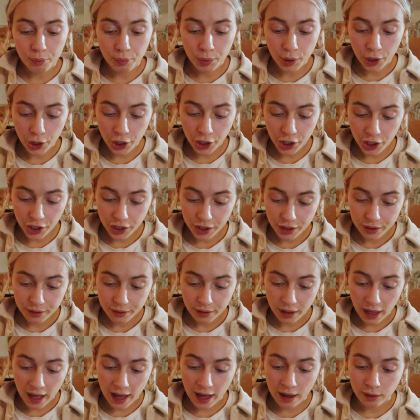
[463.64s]
Put
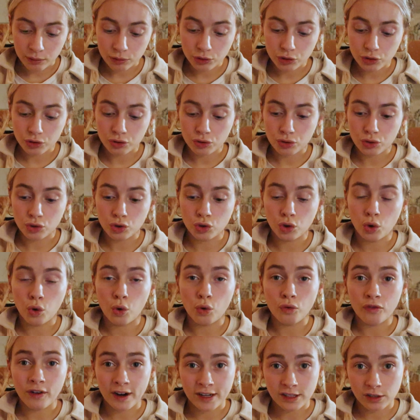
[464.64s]
out
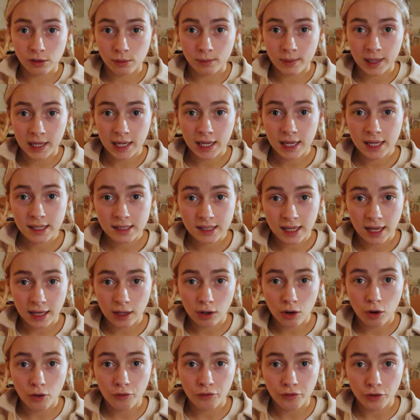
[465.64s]
your resume,
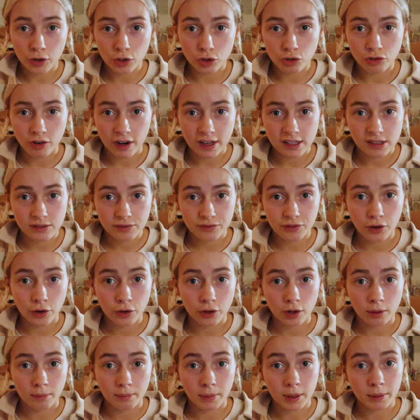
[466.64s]
take off address,
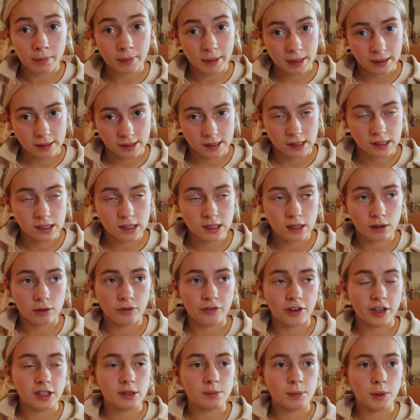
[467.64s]
phone number, because it's still
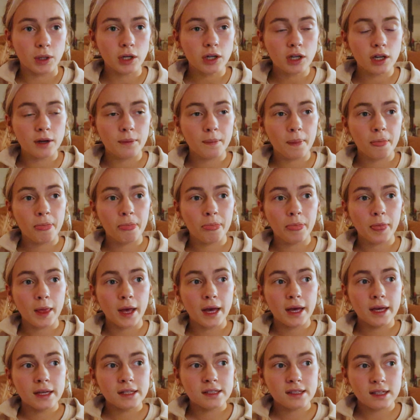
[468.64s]
Facebook.
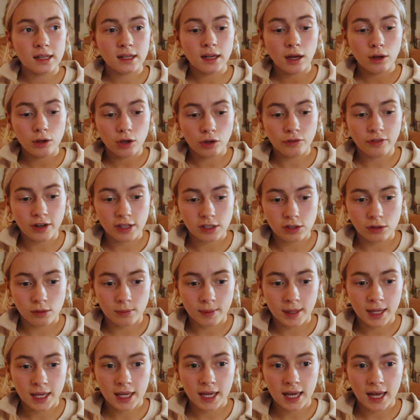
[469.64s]
Send out your
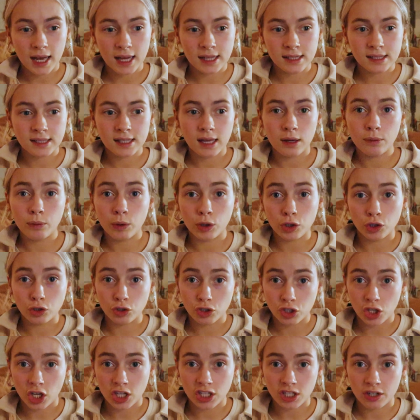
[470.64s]
resume and say what
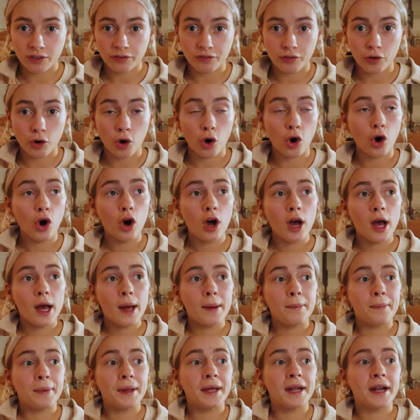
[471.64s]
you're searching for.
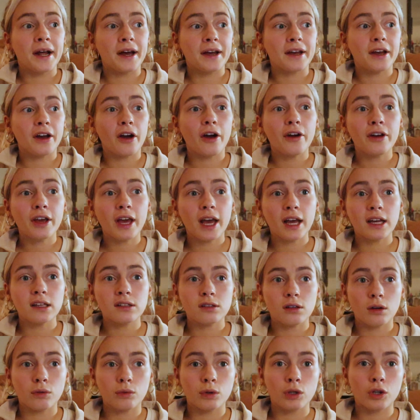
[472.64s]
Be like, okay,
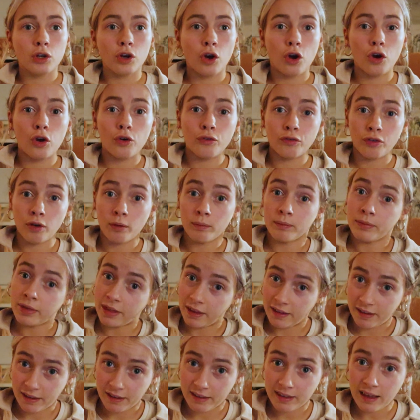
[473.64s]
so I want to go from
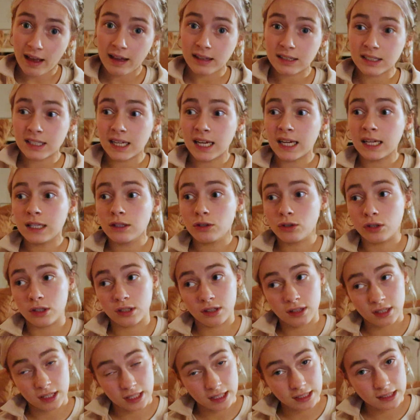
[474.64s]
this exact date
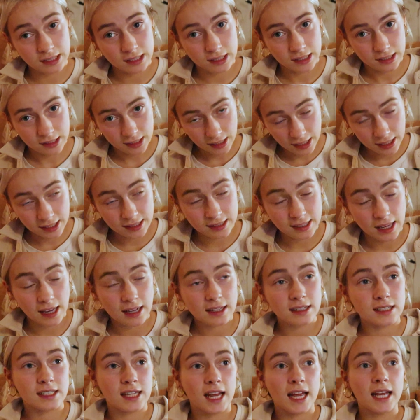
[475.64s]
to this
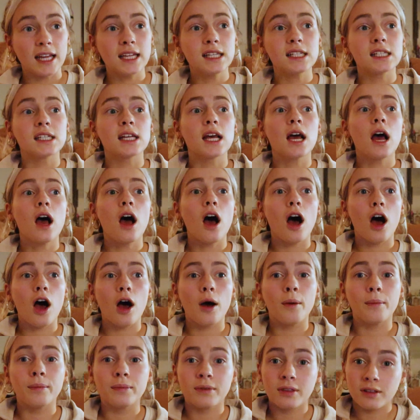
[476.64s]
exact date
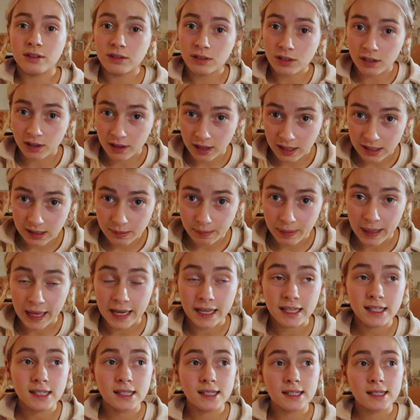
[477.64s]
to this
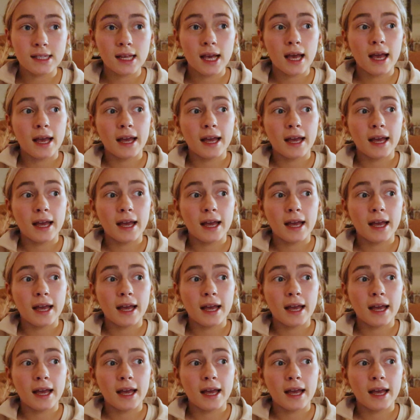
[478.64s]
place